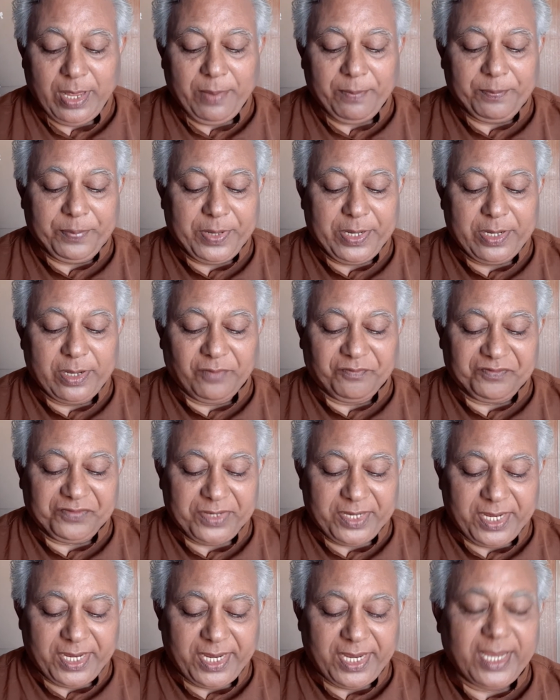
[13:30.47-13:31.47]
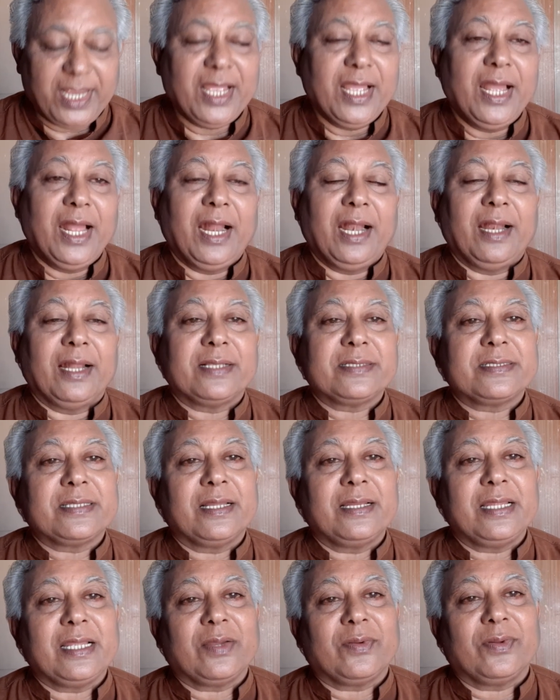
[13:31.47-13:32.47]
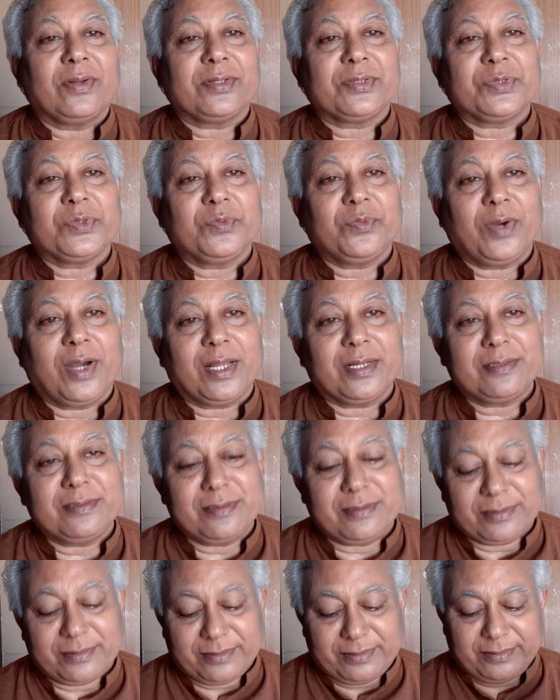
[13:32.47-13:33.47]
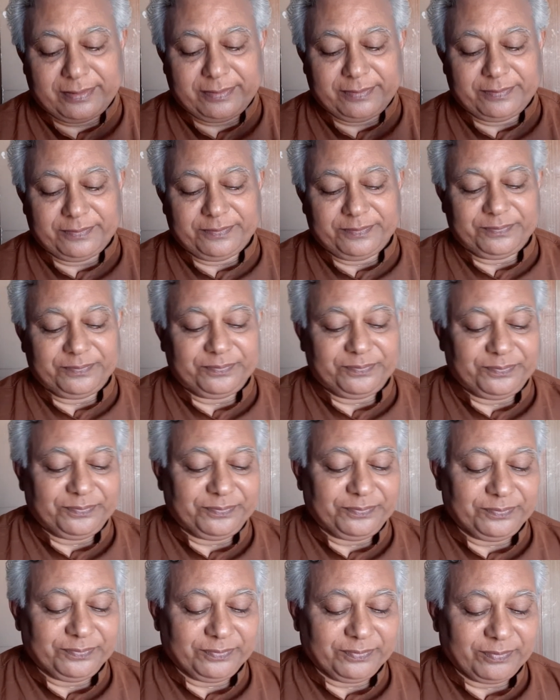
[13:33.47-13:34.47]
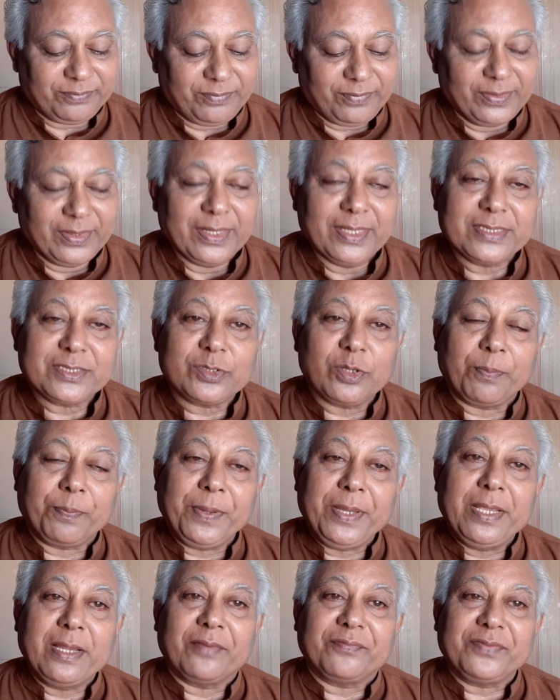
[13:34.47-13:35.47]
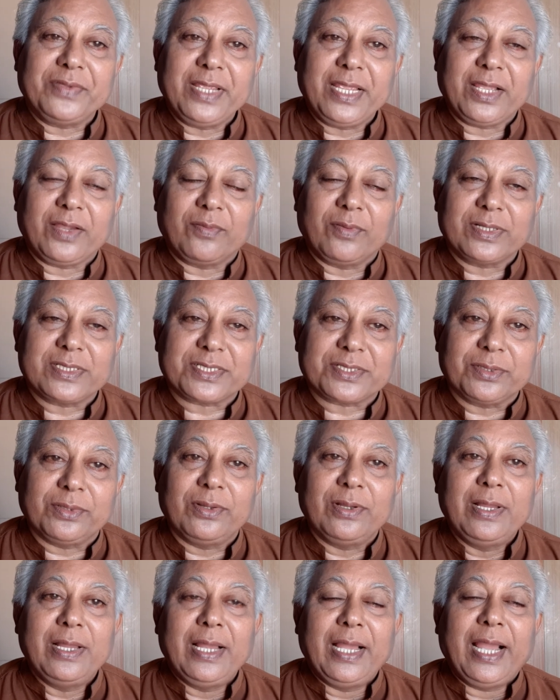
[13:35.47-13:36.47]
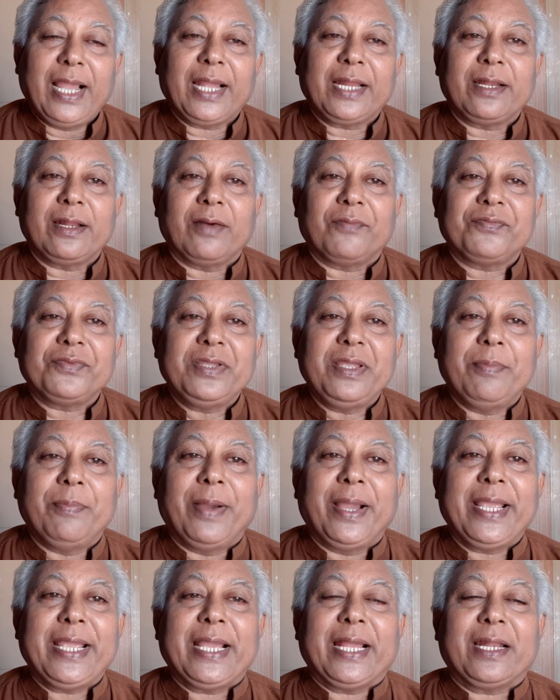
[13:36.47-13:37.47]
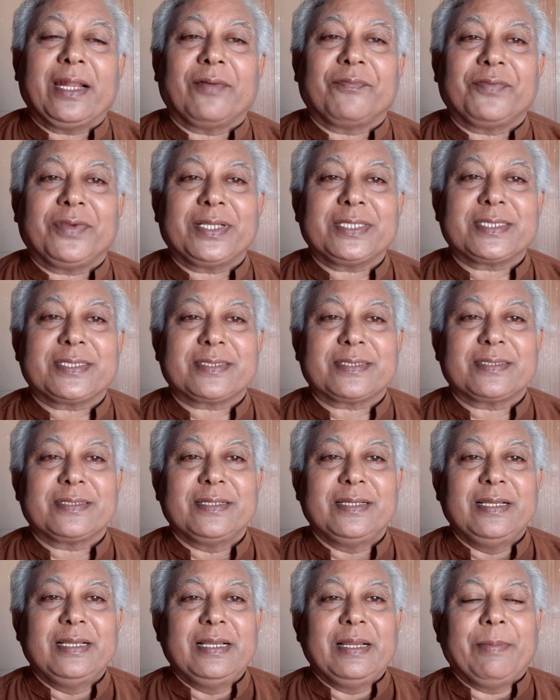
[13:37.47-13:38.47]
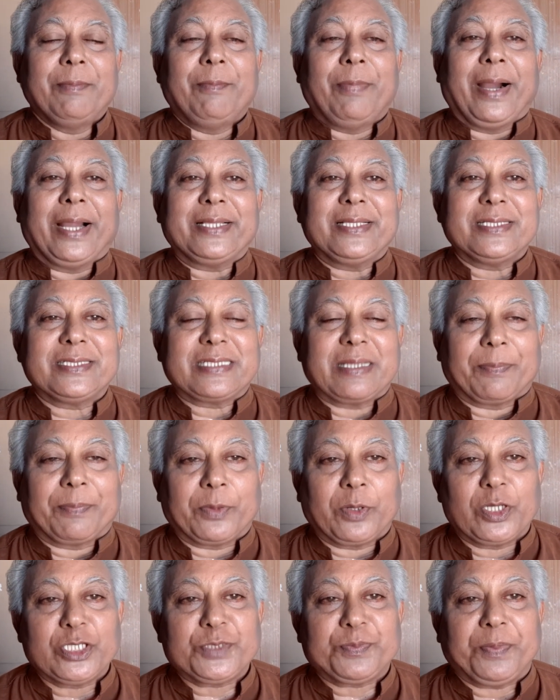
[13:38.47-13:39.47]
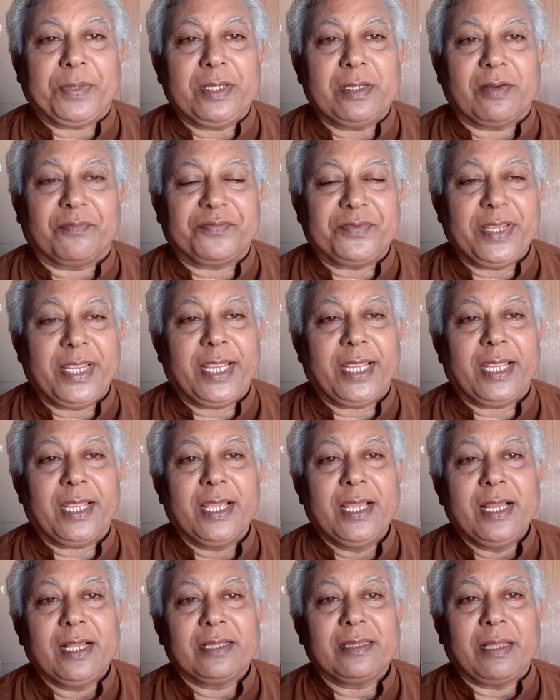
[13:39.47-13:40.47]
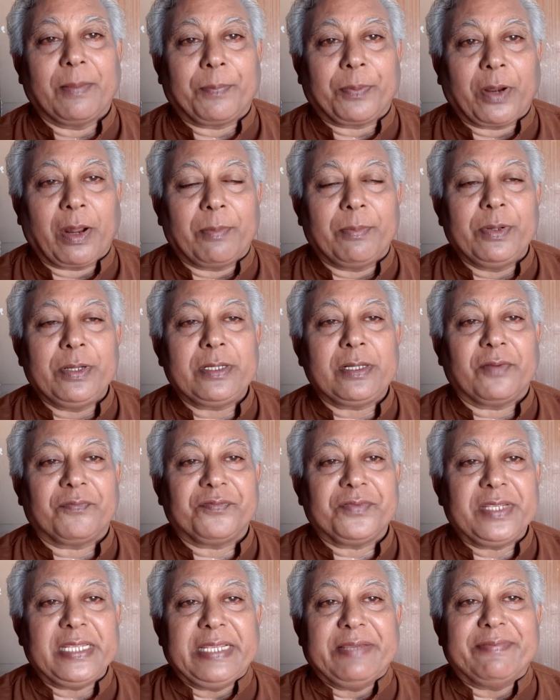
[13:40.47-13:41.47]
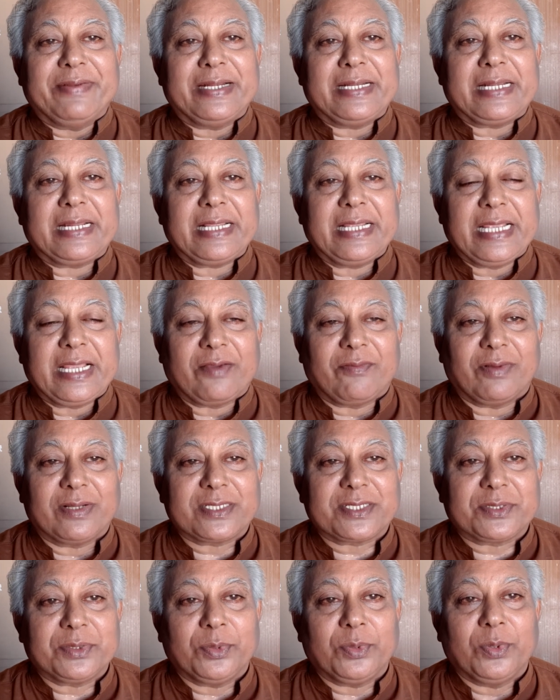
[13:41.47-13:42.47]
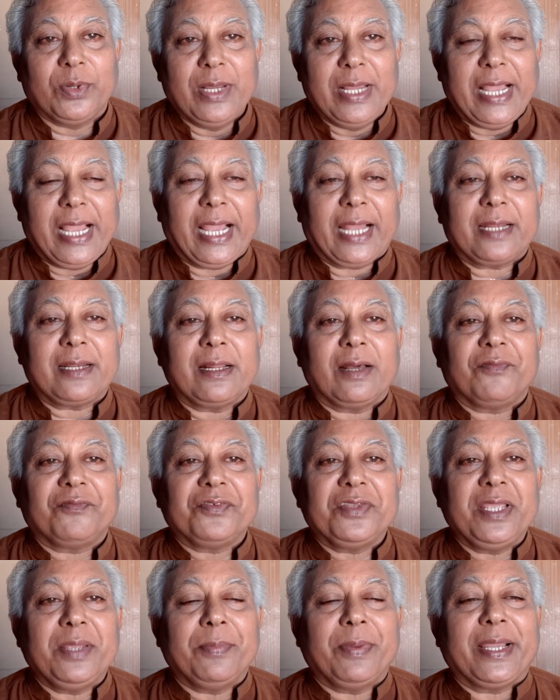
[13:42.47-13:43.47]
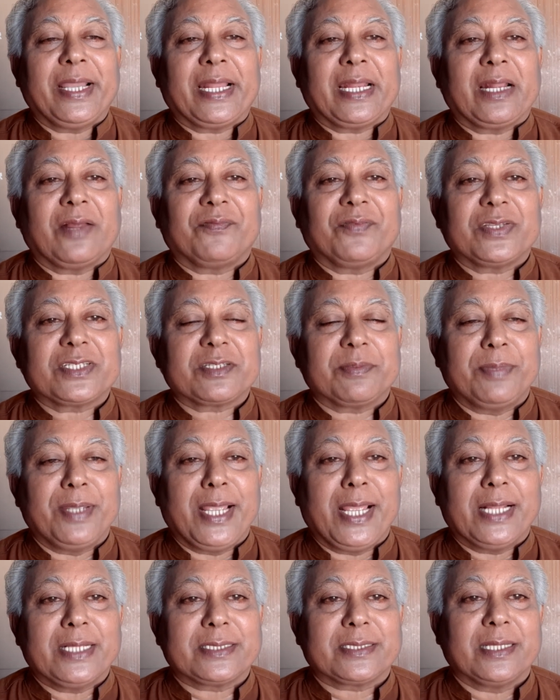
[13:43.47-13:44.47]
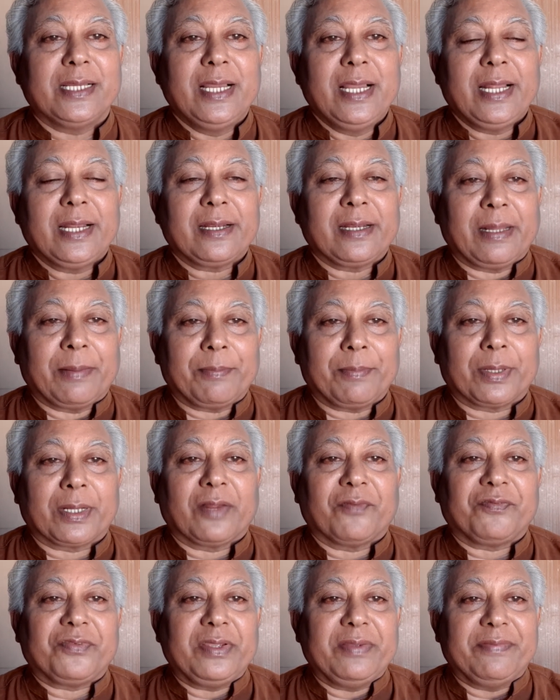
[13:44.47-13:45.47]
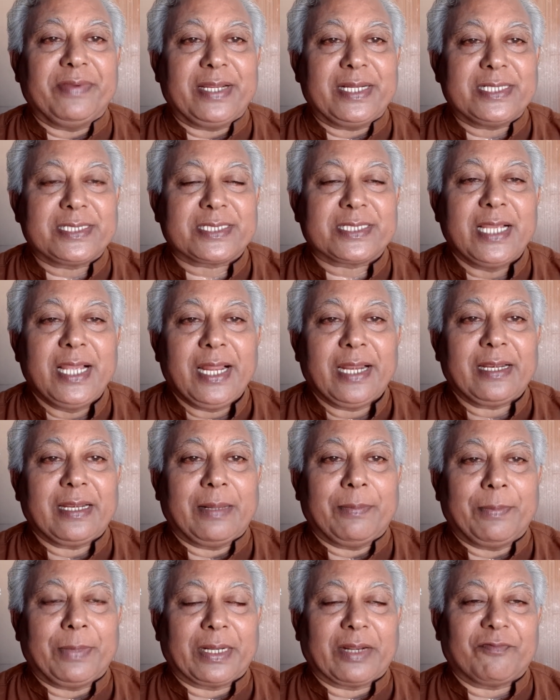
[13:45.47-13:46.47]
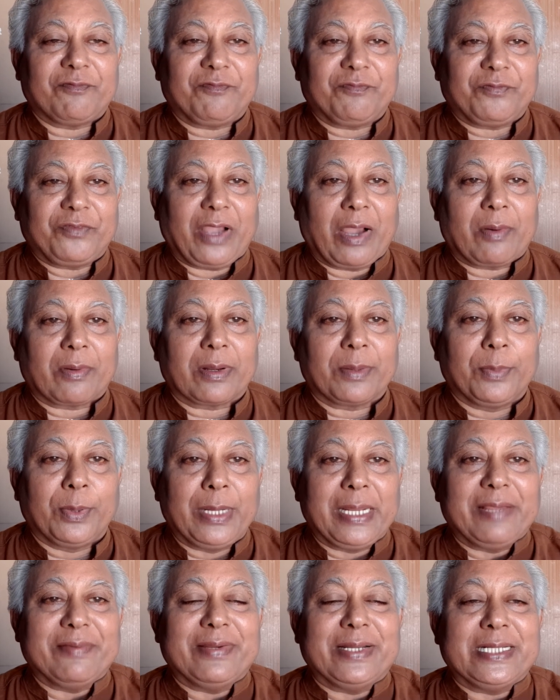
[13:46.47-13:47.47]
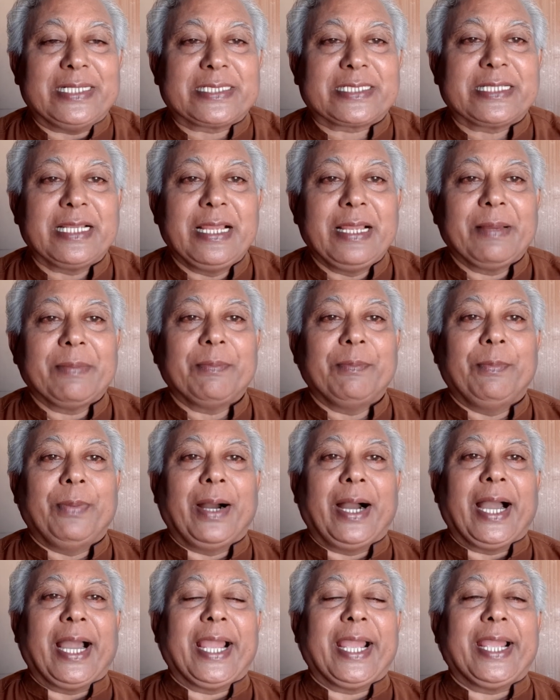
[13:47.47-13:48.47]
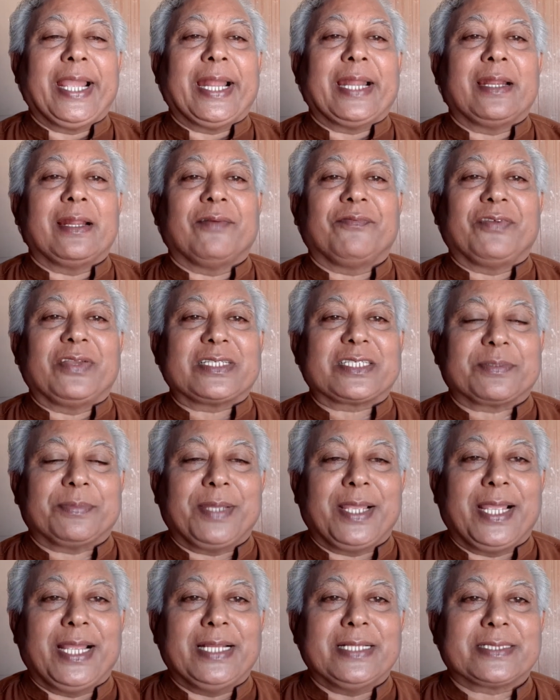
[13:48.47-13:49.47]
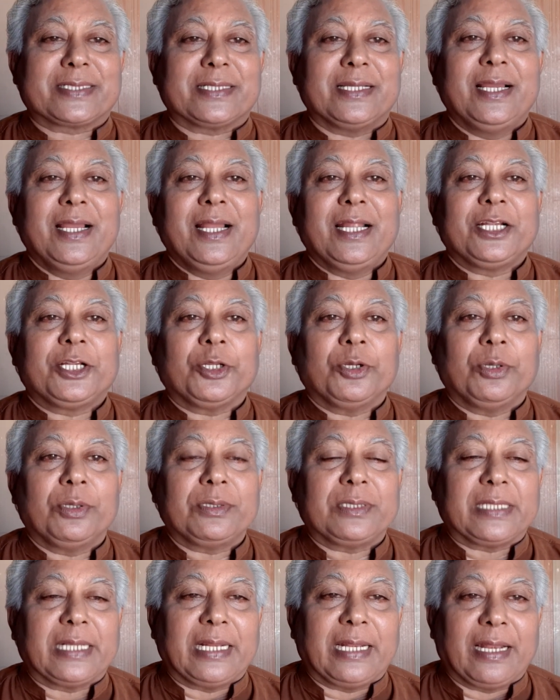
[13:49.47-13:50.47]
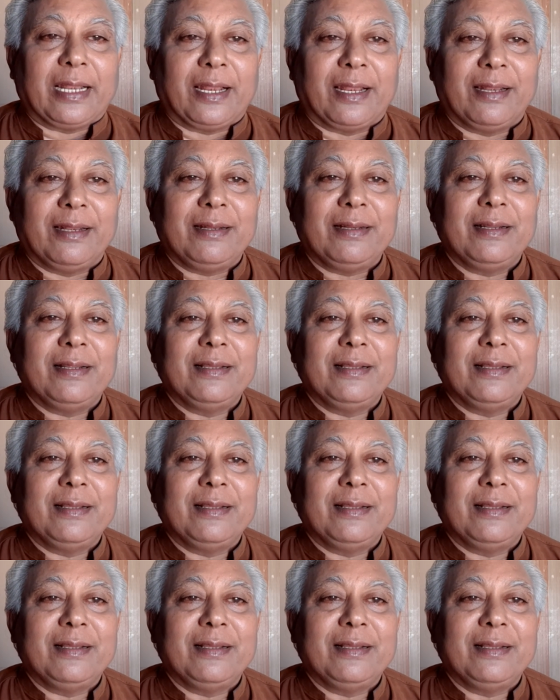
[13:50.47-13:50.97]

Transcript: P of E less than or equal to 1. So P of E equals to n of E by n of S. By this approach, P of E, the probability of event equals to n of E by n of S means number of events, number of favorable events by n of S means total